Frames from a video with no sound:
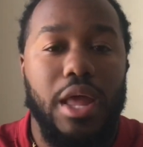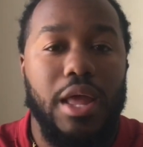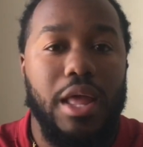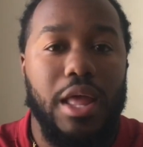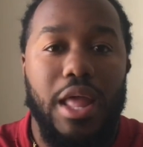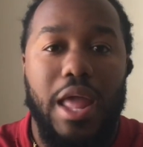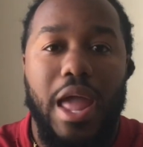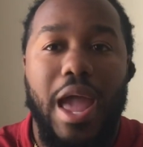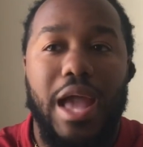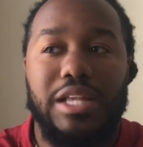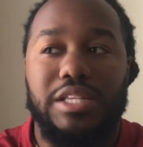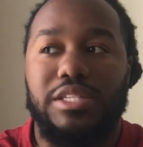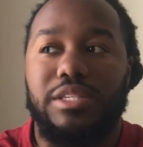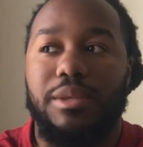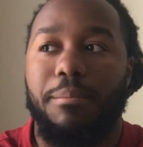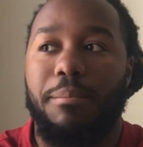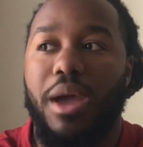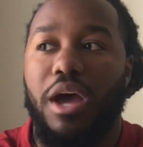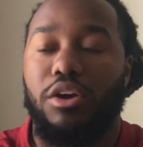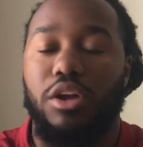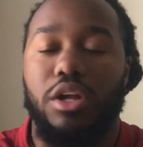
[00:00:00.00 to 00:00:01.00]
an X
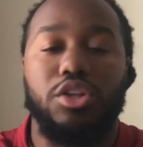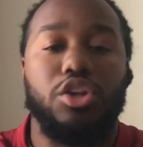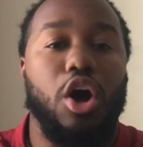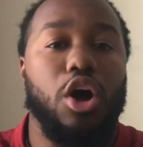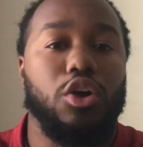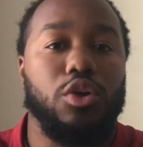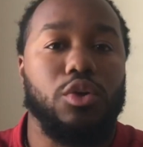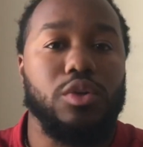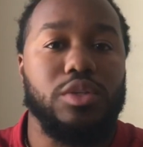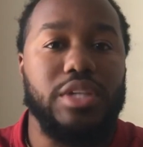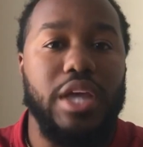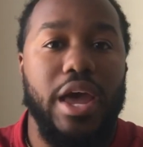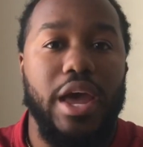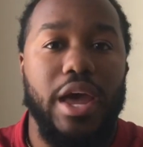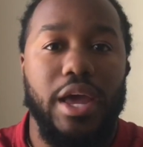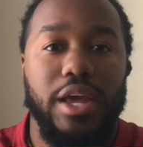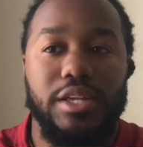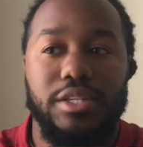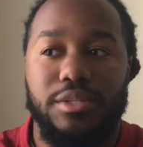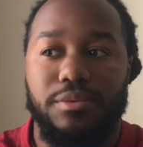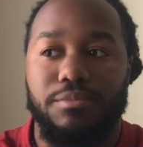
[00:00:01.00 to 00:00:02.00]
amount of dollars
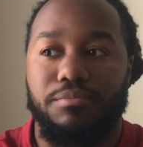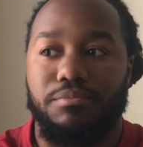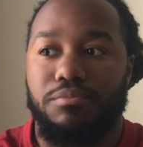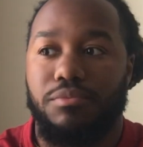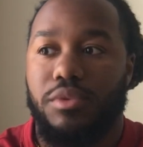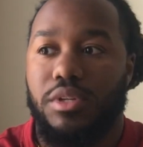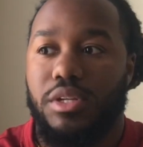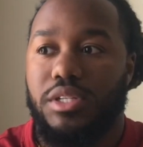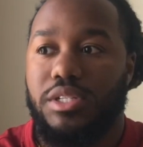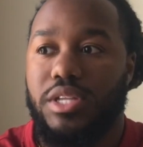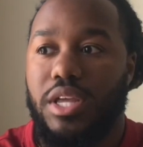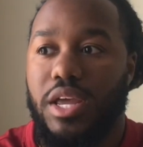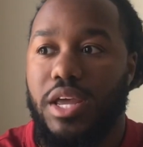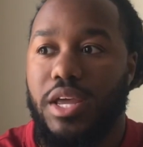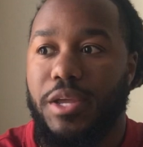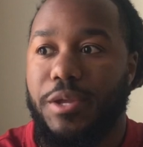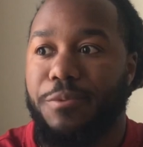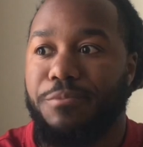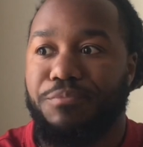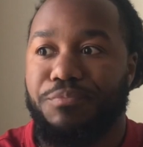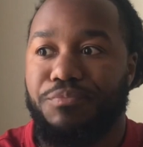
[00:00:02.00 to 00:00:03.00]
as,
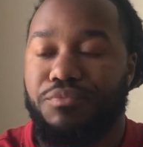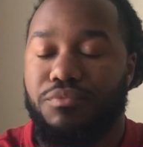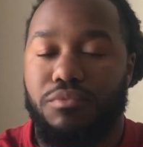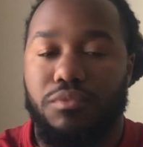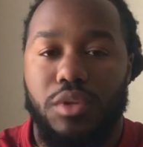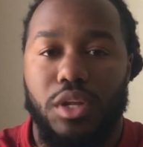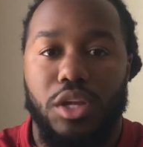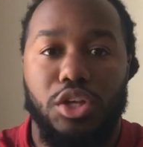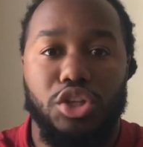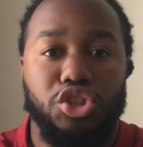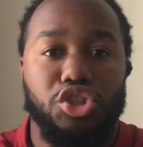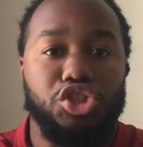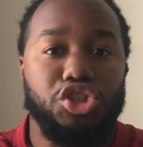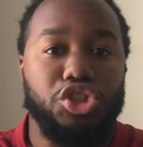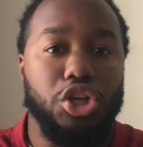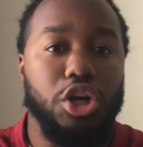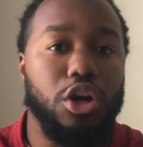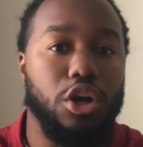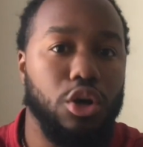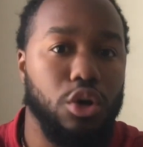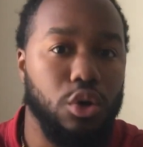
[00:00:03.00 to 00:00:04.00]
say,
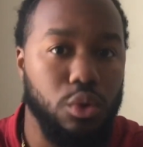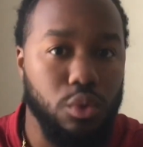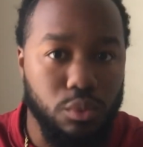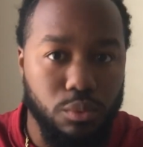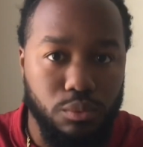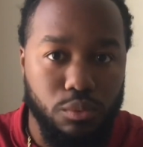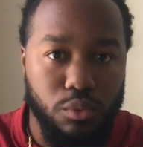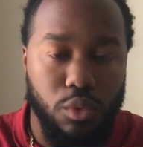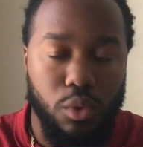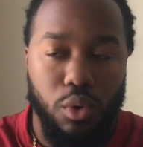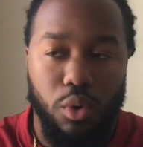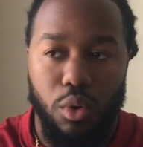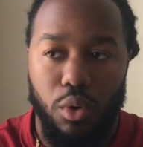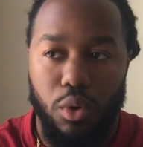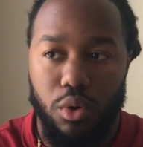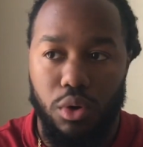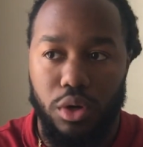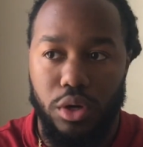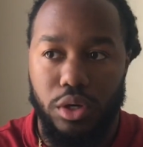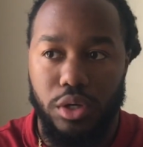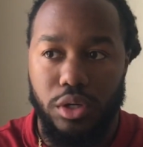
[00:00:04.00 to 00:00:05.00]
Joe
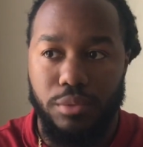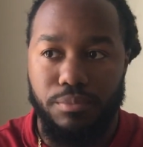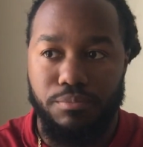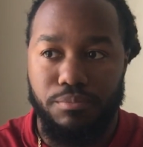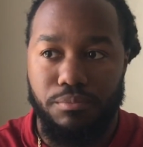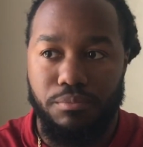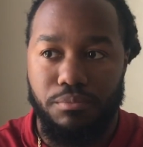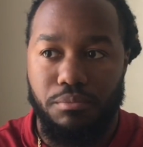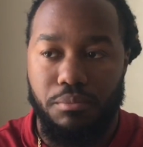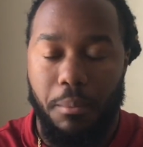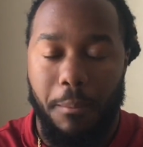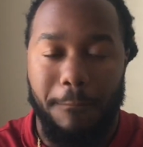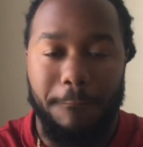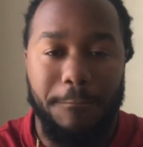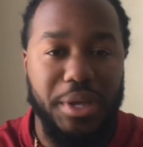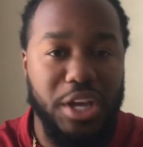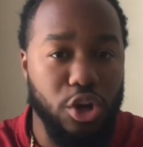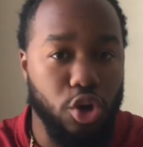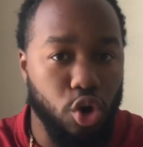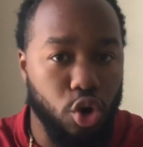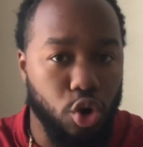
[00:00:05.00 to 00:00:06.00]
or
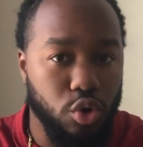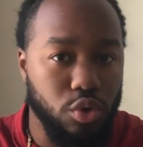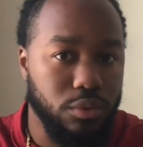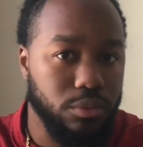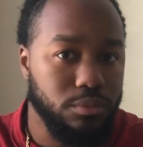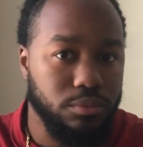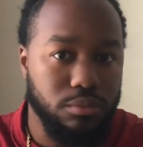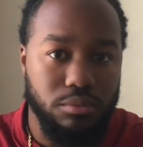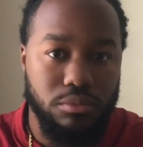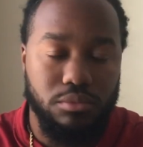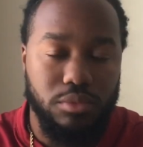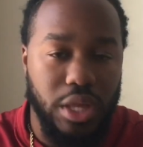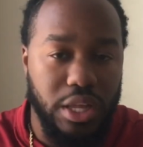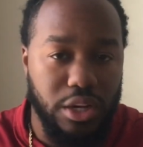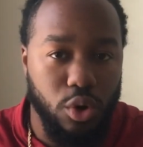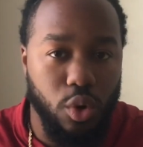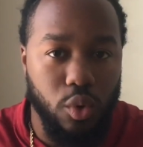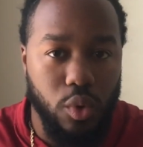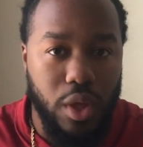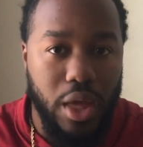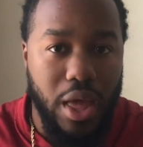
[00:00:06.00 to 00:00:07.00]
Bill. They
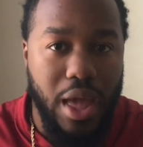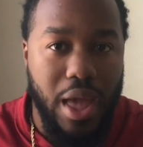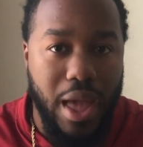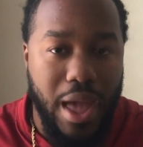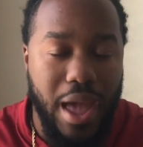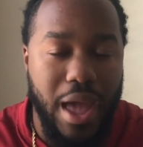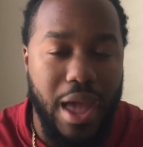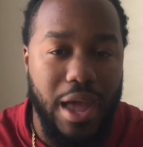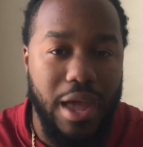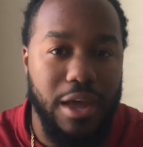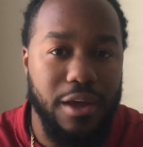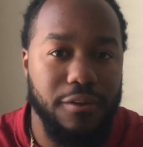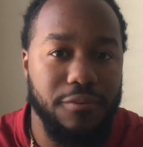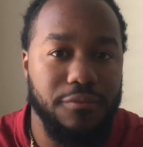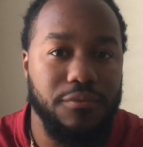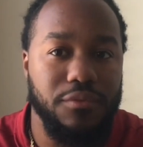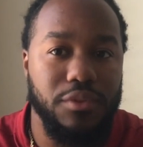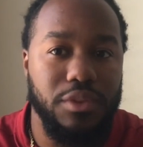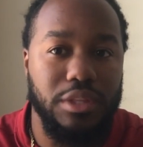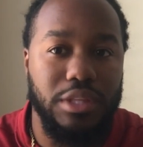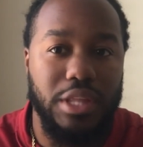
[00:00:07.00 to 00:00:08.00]
don't
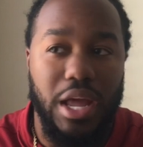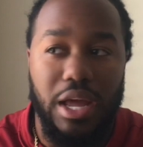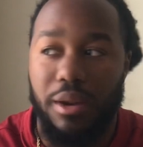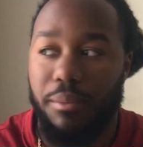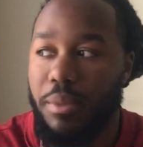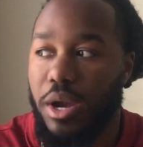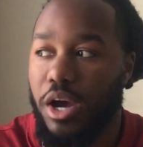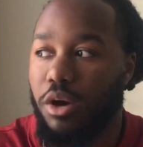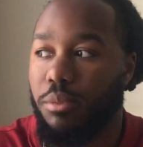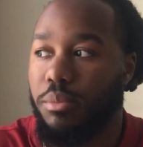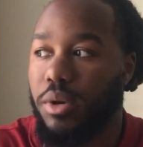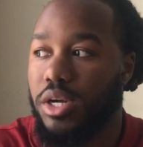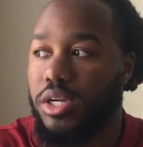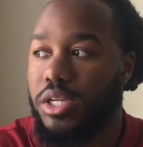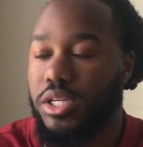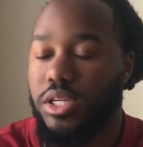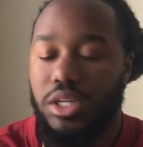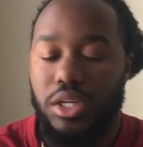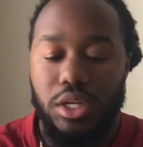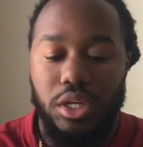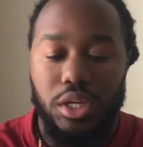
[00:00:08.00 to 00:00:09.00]
have that amount of
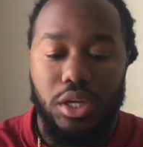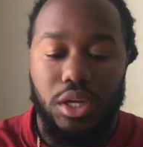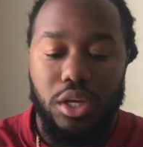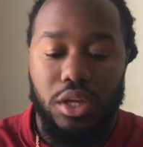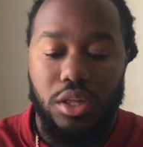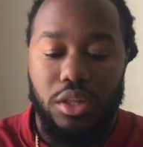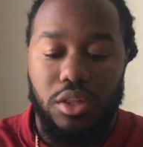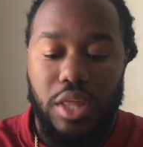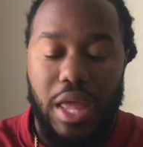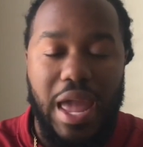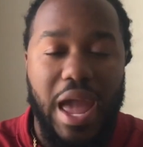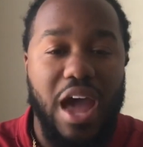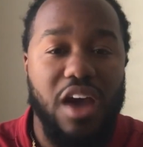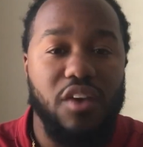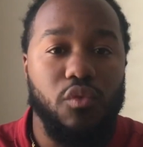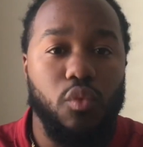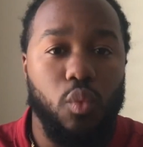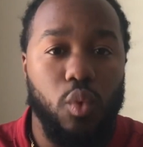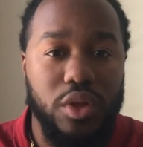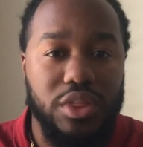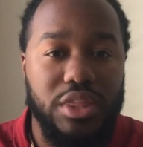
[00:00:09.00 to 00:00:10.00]
money. They
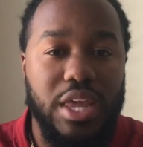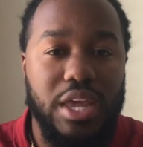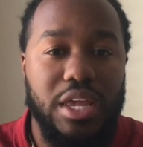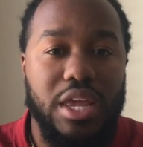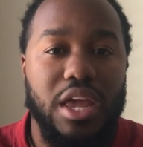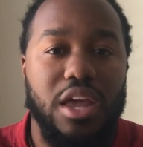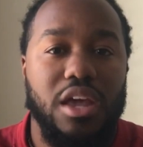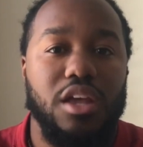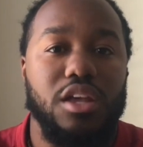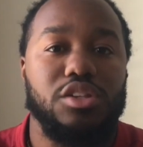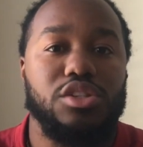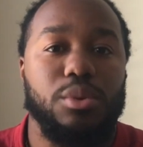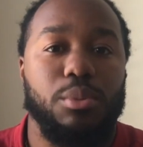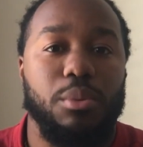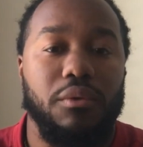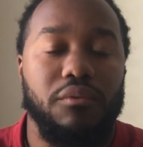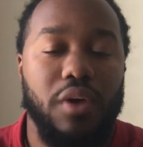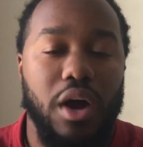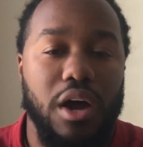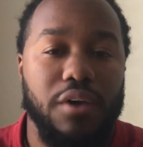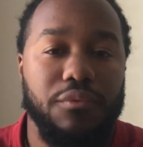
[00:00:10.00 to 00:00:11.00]
have what they can to
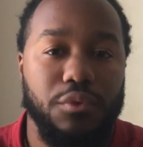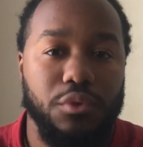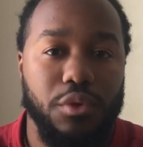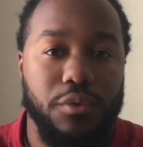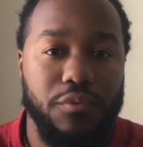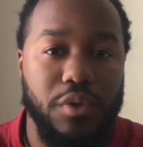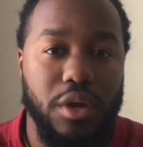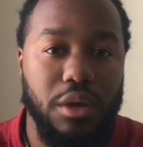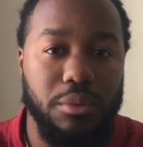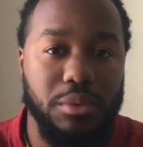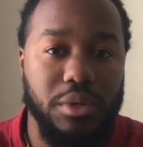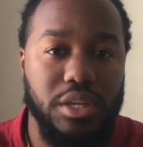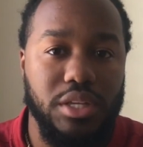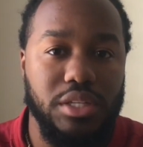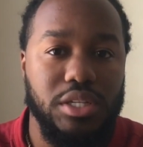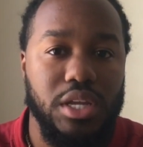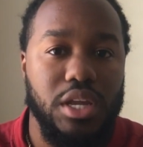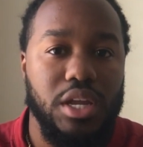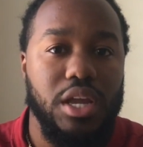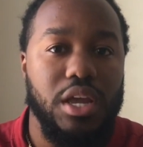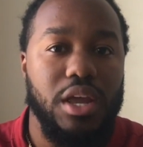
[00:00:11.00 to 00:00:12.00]
provide for their
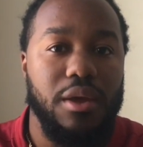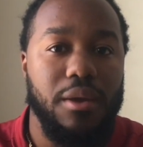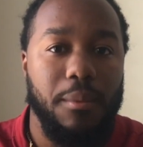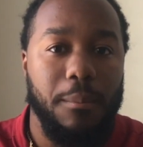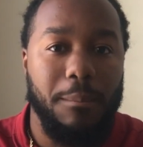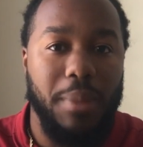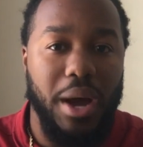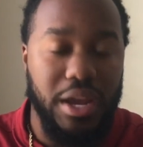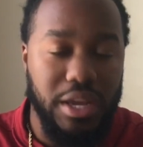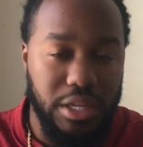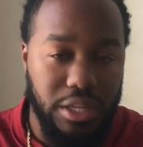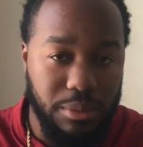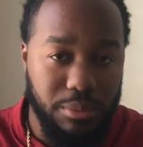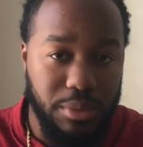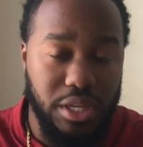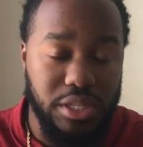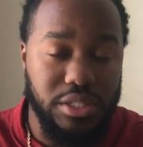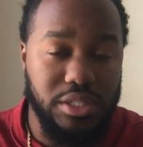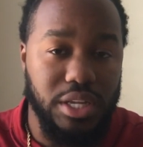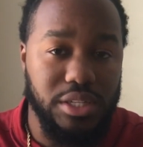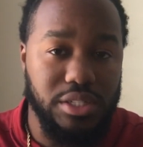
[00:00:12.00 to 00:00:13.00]
families by any
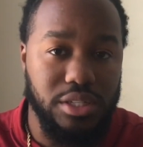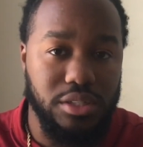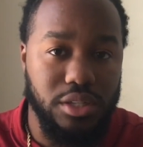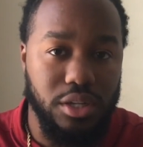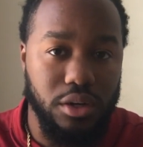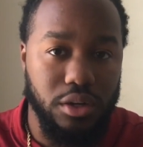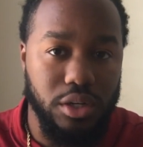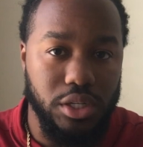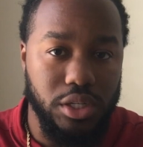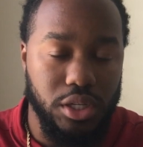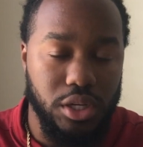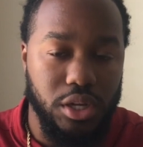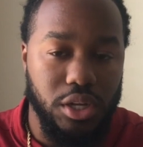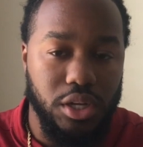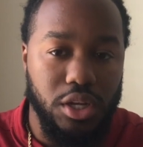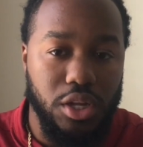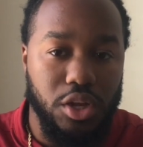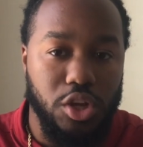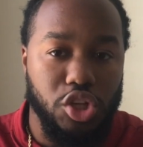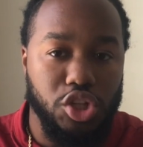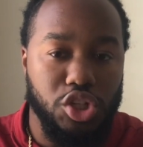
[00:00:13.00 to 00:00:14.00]
means necessary.
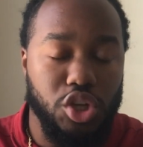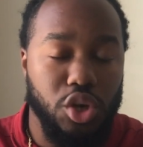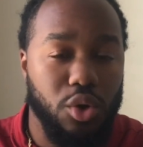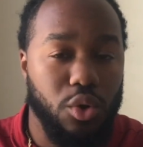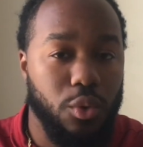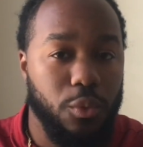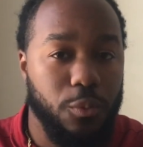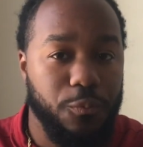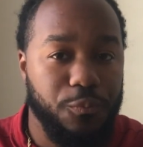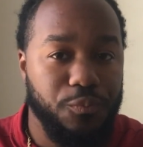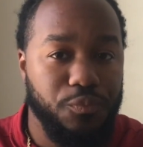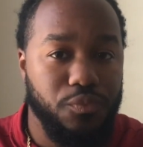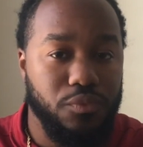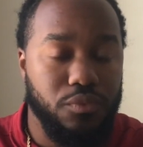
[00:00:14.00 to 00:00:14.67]
So